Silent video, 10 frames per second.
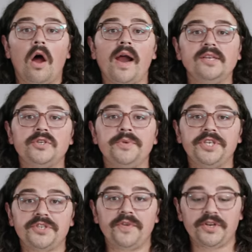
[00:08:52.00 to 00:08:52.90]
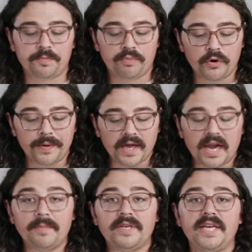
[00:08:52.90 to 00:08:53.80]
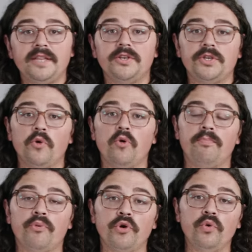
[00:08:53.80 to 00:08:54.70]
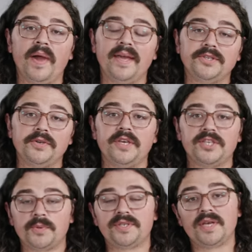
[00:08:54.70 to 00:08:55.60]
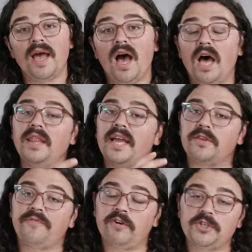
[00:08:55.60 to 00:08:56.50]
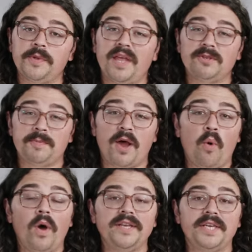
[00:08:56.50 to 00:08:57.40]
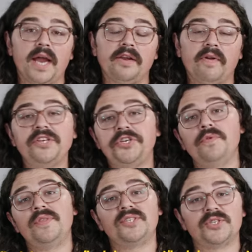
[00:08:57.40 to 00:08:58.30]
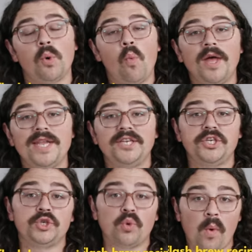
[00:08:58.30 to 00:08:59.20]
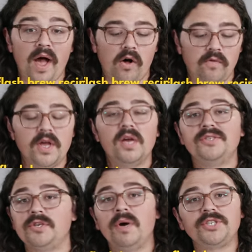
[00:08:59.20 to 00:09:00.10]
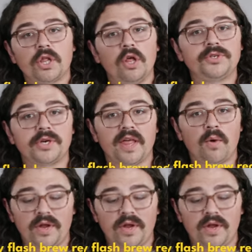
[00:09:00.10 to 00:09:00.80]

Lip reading: All right, so we just finished brewing and I'm going to take the total brew weight. So this was, unlike the first one, that was about a 1-9 ratio. This is a 1-12. So much closer to that